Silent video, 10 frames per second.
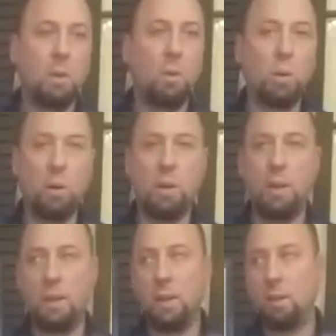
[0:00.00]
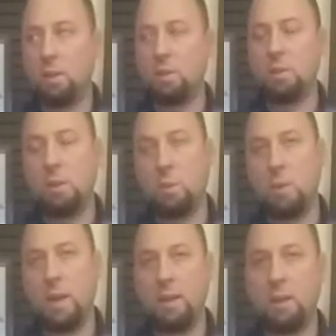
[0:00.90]
order in the
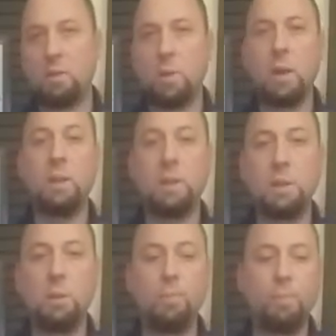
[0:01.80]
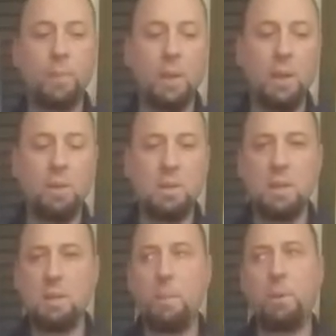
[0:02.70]
way that it's written in the tune. Here's an
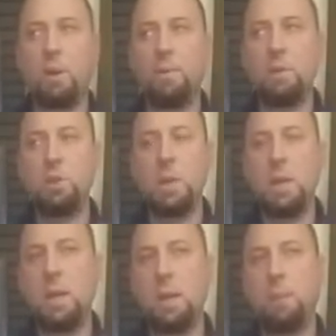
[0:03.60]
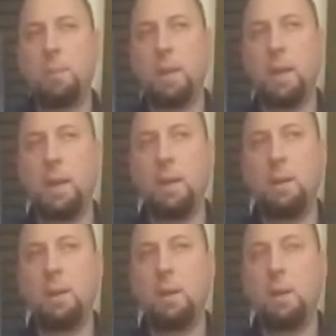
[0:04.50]
example of a GDE played
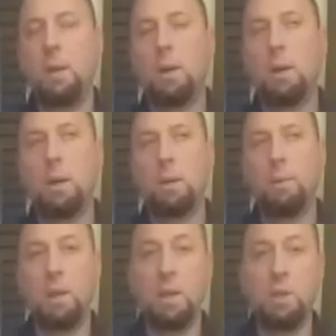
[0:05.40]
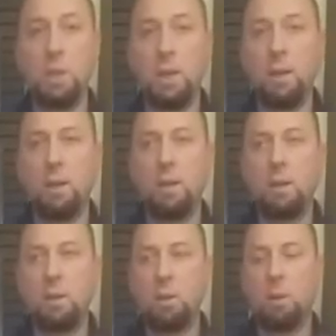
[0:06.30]
in a jig
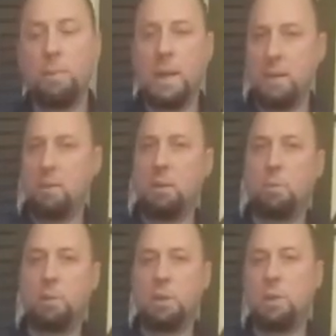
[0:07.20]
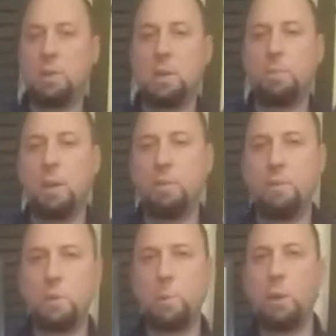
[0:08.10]
called Paddy's Leather Breeches. I'll play the
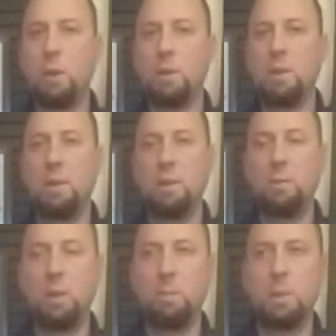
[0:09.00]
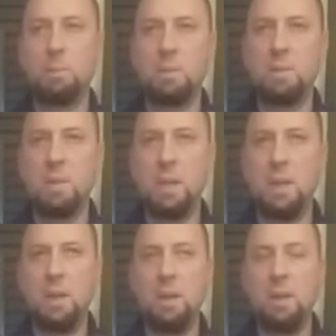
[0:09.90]
first part, and that way you'll be able to
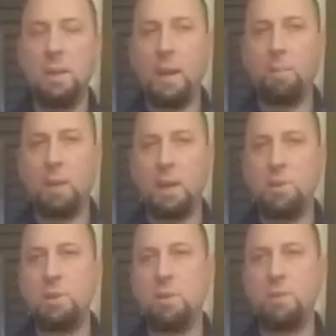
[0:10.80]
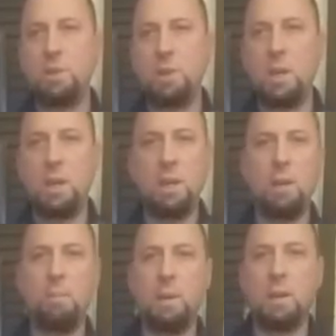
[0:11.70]
see the application of the
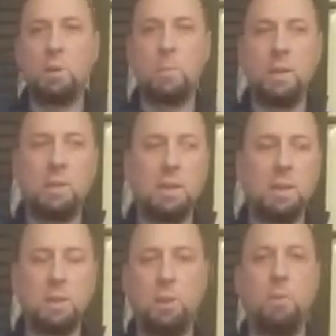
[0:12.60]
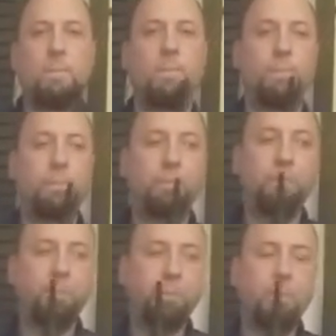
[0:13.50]
GDE embellishment in a tune.
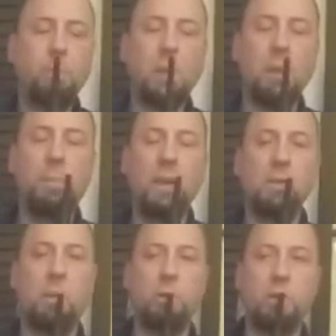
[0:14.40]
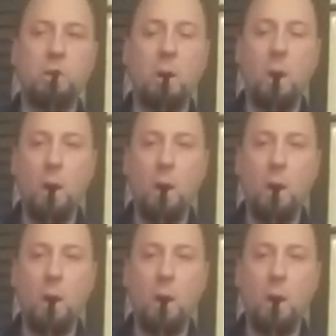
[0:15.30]
Paddy's Leather Breeches.